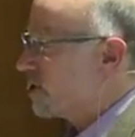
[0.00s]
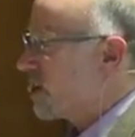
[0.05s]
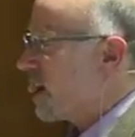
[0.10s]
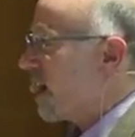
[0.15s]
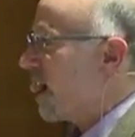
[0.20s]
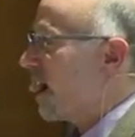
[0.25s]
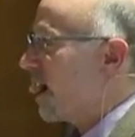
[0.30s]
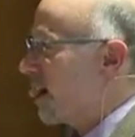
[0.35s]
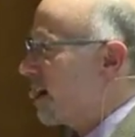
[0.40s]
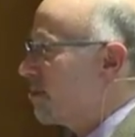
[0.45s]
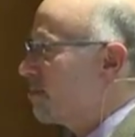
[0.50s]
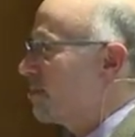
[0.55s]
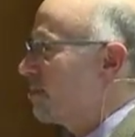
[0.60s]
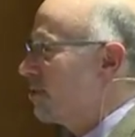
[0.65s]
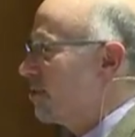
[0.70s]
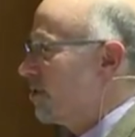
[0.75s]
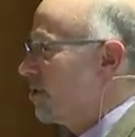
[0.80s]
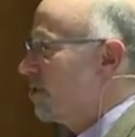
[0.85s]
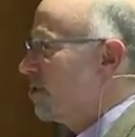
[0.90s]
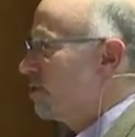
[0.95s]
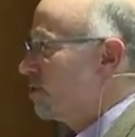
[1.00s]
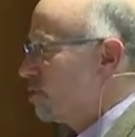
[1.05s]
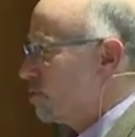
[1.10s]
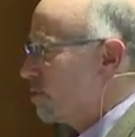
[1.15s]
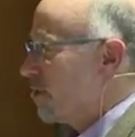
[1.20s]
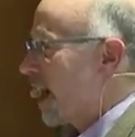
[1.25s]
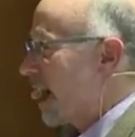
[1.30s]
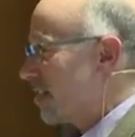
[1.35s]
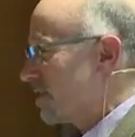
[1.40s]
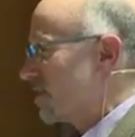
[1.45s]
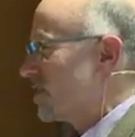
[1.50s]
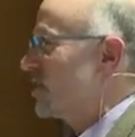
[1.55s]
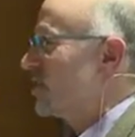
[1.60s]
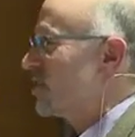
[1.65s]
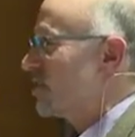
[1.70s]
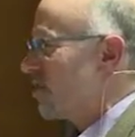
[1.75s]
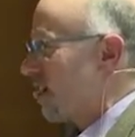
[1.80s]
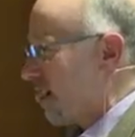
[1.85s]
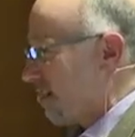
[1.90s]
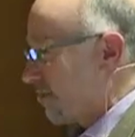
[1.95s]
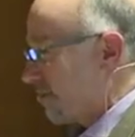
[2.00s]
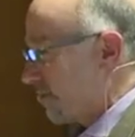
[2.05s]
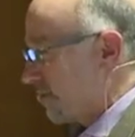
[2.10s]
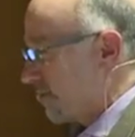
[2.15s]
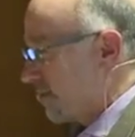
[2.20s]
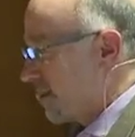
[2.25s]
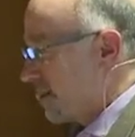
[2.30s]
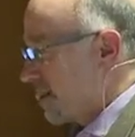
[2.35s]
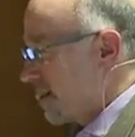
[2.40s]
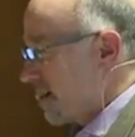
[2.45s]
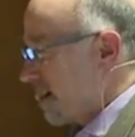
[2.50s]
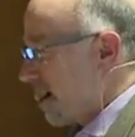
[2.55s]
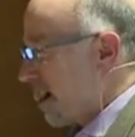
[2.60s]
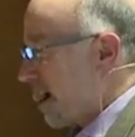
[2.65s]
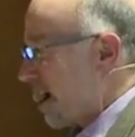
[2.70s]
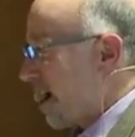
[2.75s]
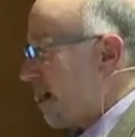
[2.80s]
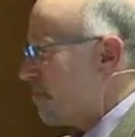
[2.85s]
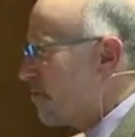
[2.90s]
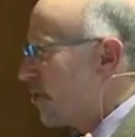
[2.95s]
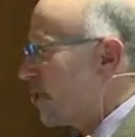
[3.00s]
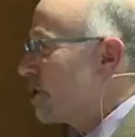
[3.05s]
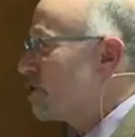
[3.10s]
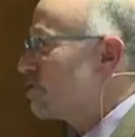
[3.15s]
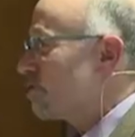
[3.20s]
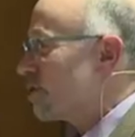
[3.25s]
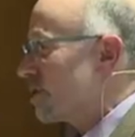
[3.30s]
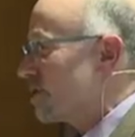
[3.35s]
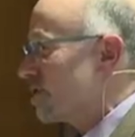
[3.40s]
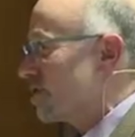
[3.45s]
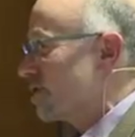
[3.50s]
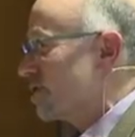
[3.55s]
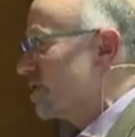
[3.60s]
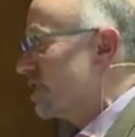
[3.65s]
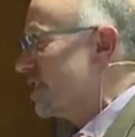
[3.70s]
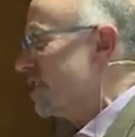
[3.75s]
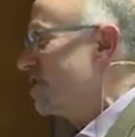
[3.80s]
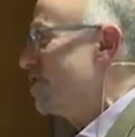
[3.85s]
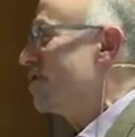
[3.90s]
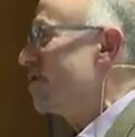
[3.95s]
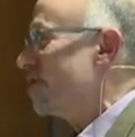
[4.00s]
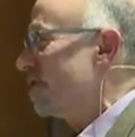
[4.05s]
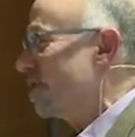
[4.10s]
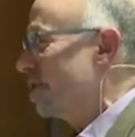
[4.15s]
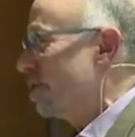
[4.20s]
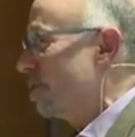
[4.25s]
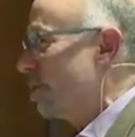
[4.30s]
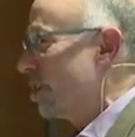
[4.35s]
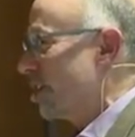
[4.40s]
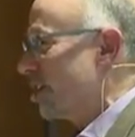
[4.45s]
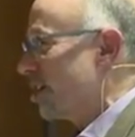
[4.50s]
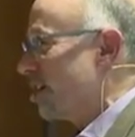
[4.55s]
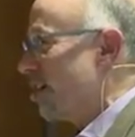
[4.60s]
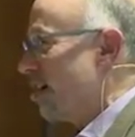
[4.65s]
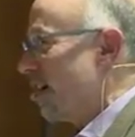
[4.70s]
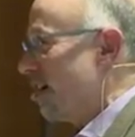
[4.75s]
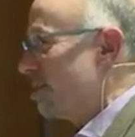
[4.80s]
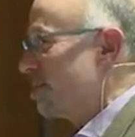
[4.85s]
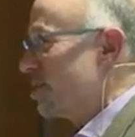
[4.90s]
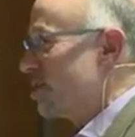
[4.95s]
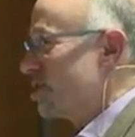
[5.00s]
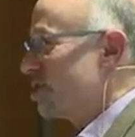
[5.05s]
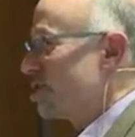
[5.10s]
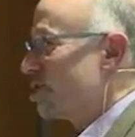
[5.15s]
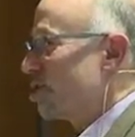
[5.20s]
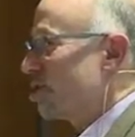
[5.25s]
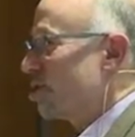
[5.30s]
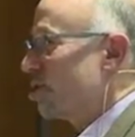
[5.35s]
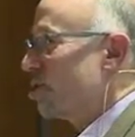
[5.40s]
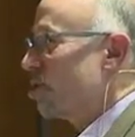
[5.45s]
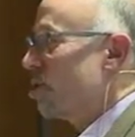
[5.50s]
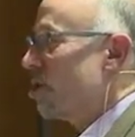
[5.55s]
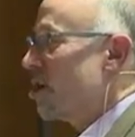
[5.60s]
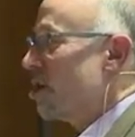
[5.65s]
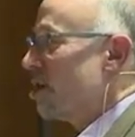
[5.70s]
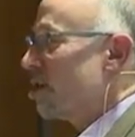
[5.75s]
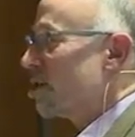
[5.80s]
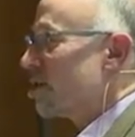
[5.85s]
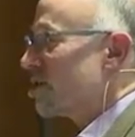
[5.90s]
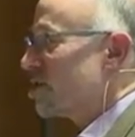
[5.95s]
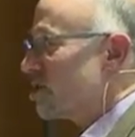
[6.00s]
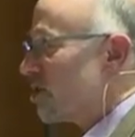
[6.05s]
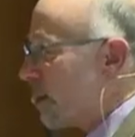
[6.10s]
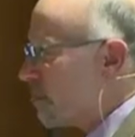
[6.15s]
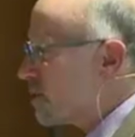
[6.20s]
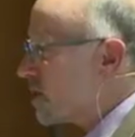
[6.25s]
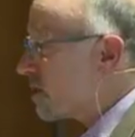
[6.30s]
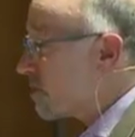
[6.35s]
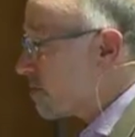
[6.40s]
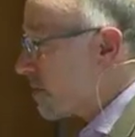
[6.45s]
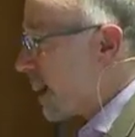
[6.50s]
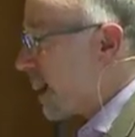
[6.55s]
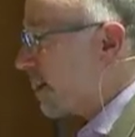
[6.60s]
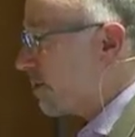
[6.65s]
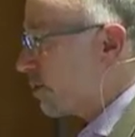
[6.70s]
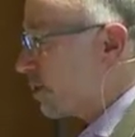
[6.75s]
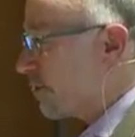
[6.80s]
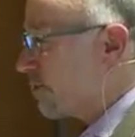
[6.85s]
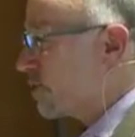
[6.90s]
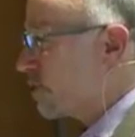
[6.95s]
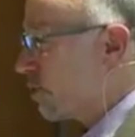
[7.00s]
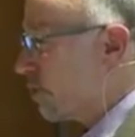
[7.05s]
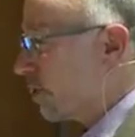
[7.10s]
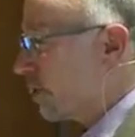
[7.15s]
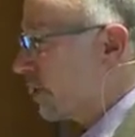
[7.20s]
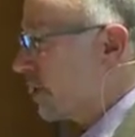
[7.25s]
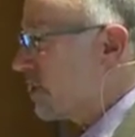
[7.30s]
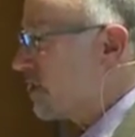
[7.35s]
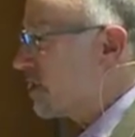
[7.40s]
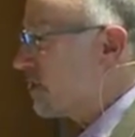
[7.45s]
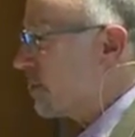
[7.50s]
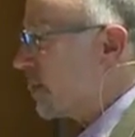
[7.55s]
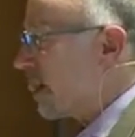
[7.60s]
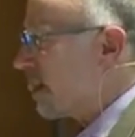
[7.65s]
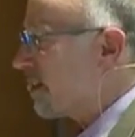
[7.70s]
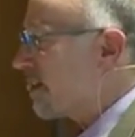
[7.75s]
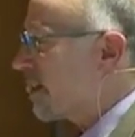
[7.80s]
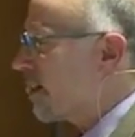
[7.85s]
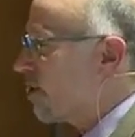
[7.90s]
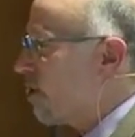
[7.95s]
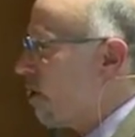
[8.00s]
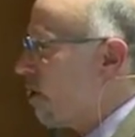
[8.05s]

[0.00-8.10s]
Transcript: time to that stuff. Uh, I'm very traditional when it comes to the subject matter of journalism, and I think